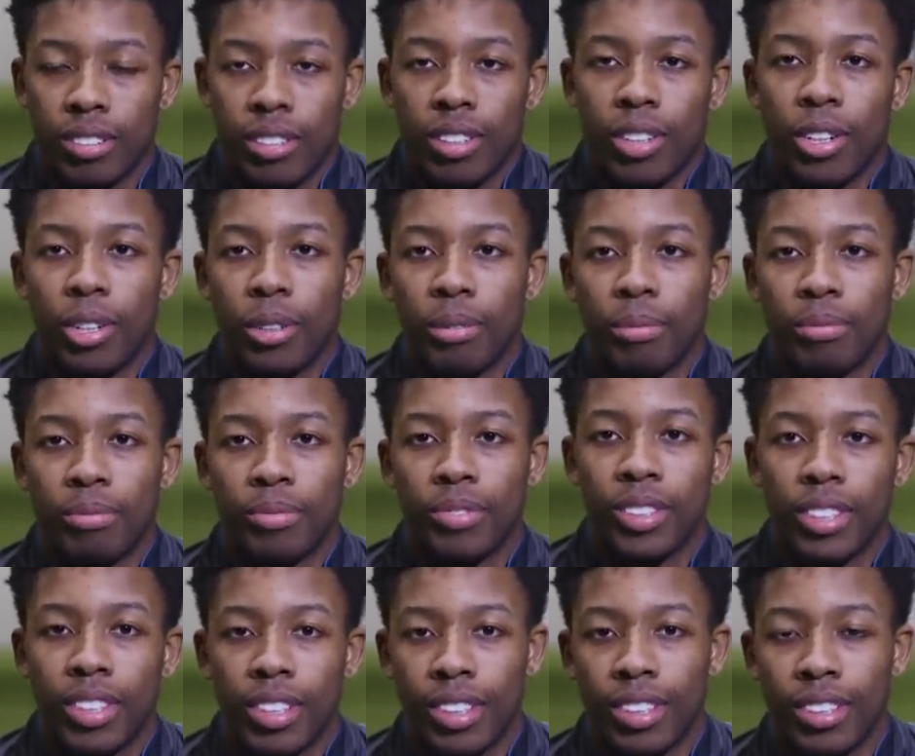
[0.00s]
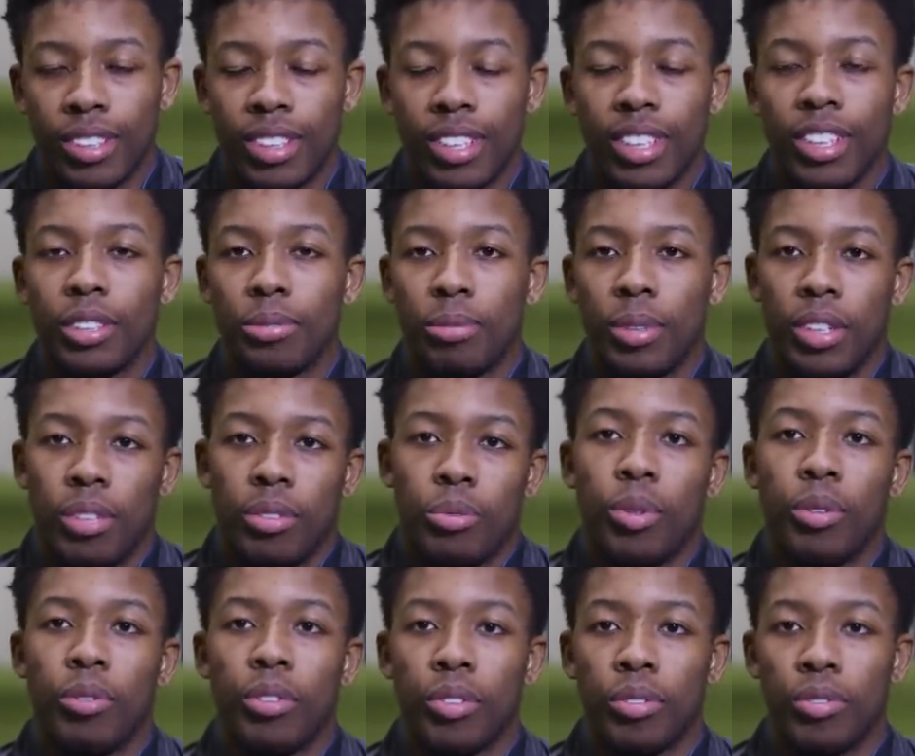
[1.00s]
um, he sees me
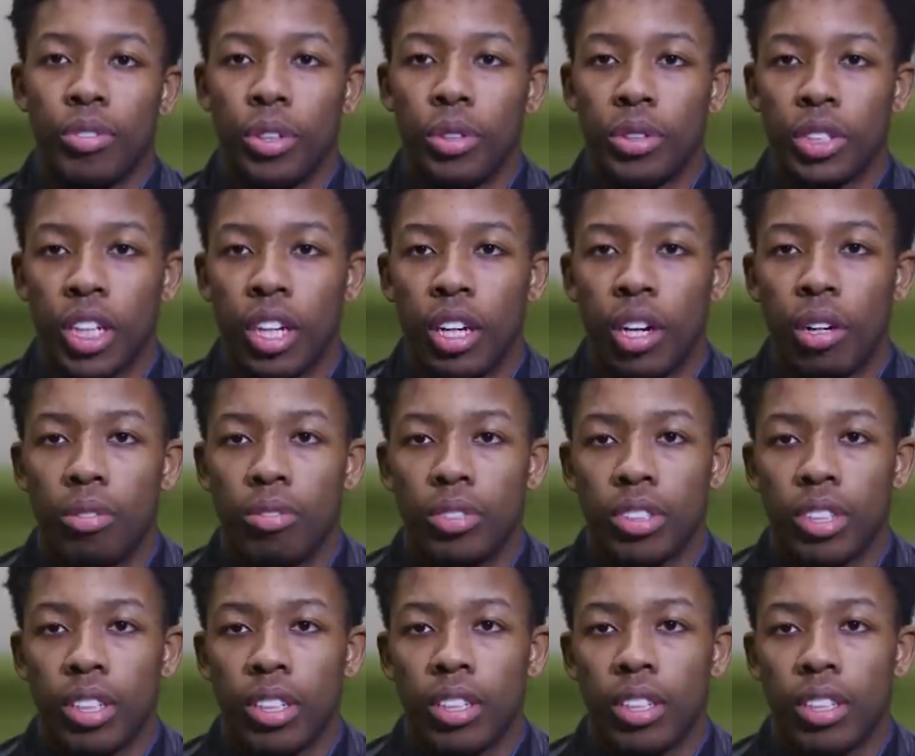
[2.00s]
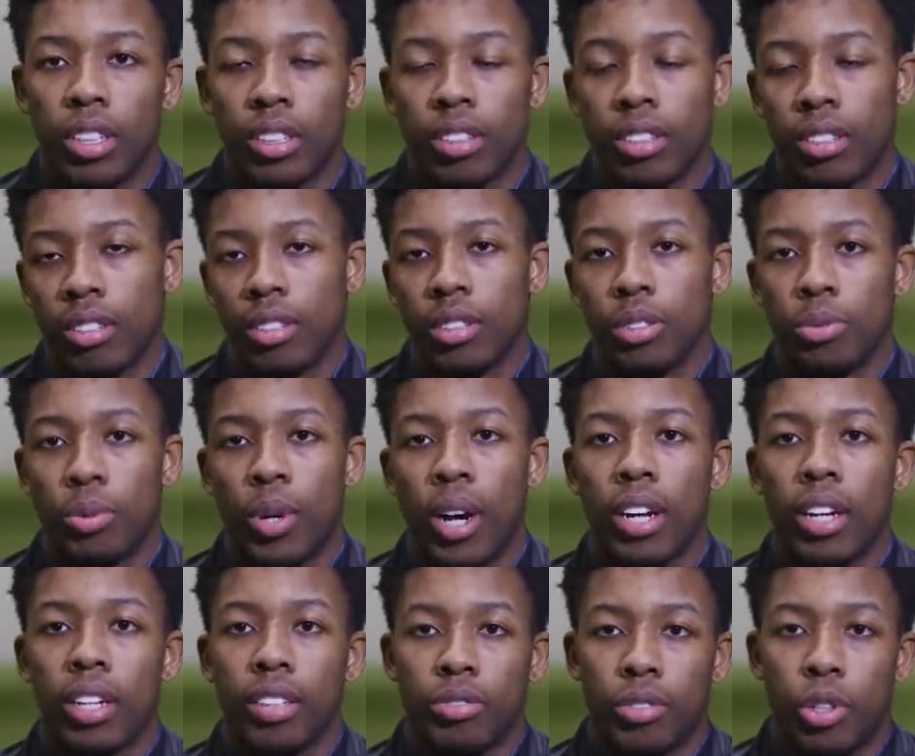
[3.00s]
with a future, obviously that's
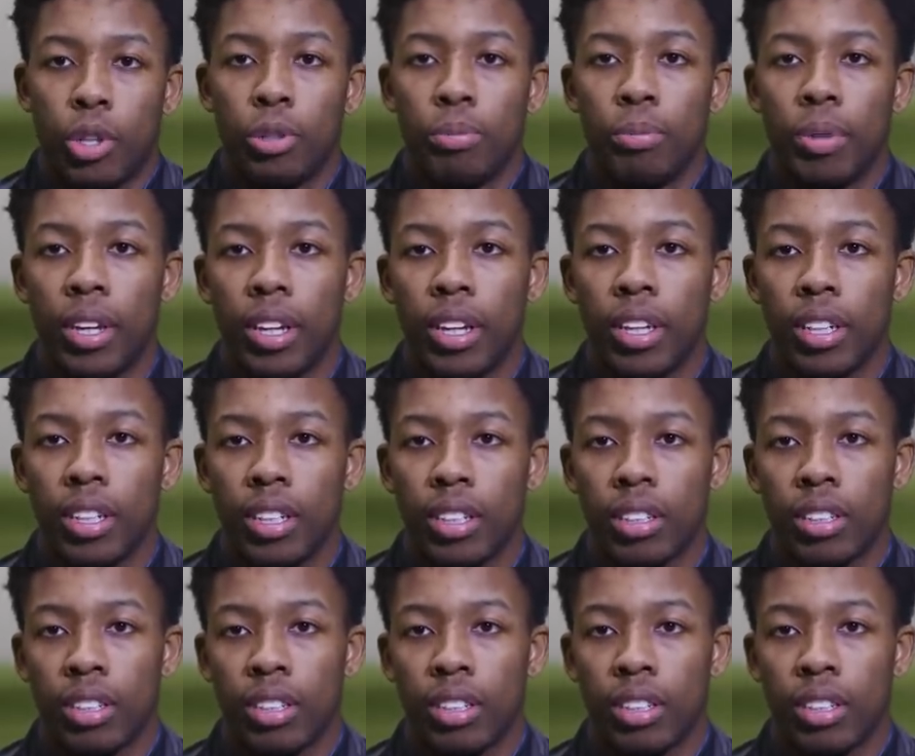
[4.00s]
why I've come here,